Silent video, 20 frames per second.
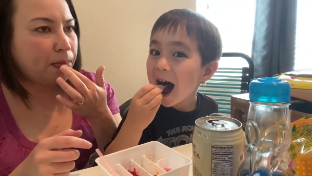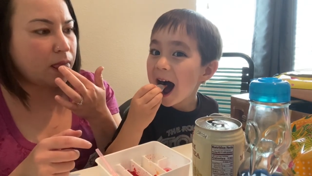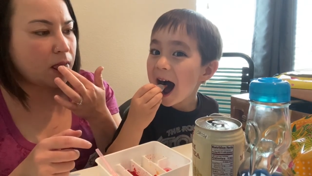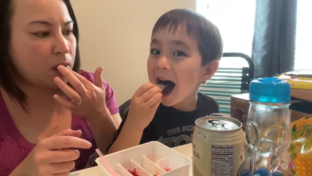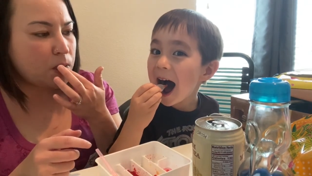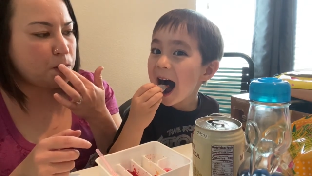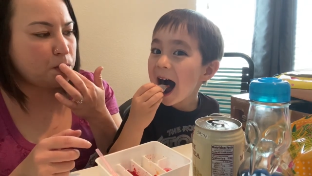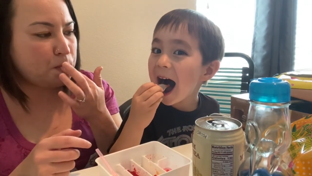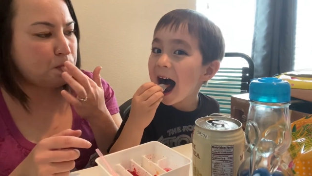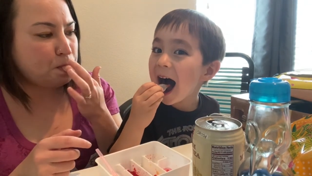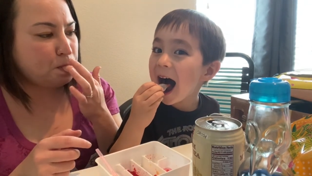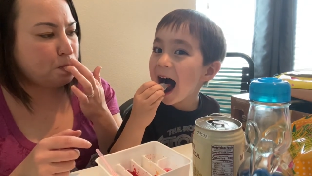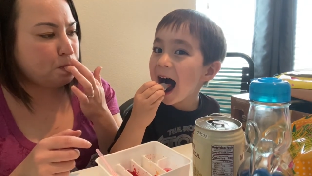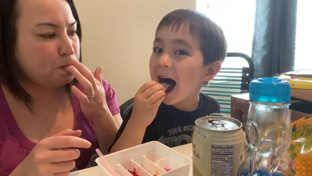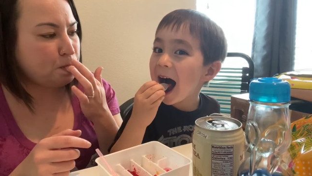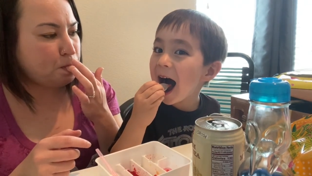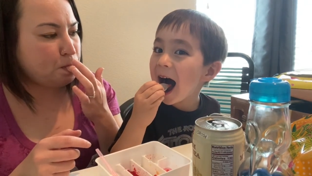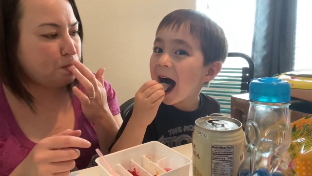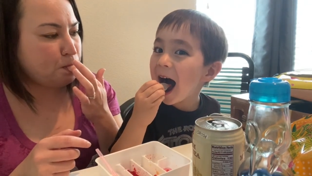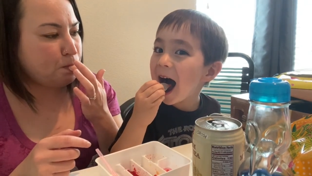
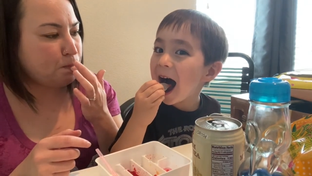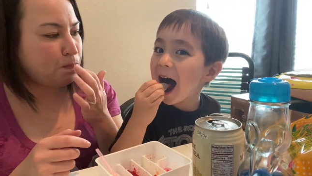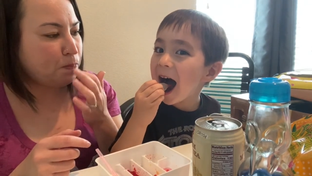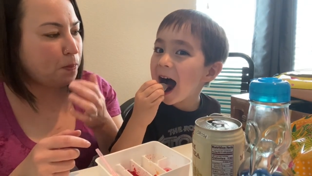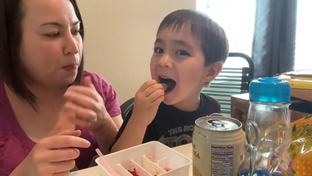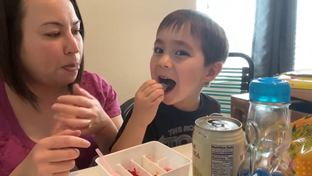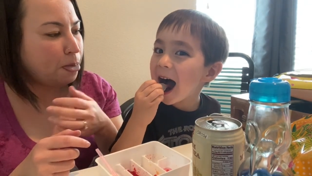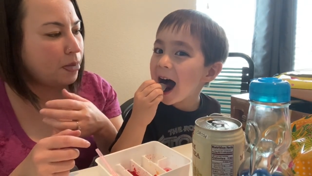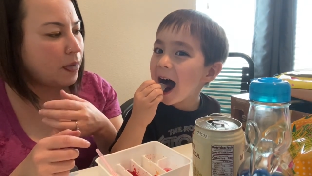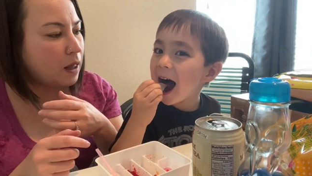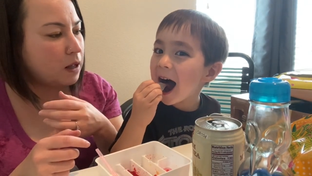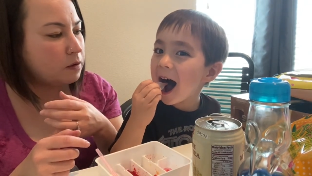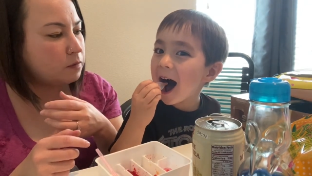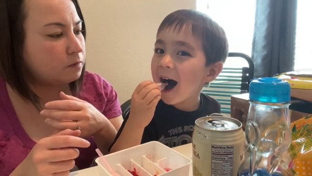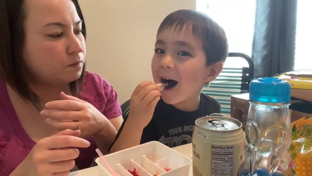Nobody speaks.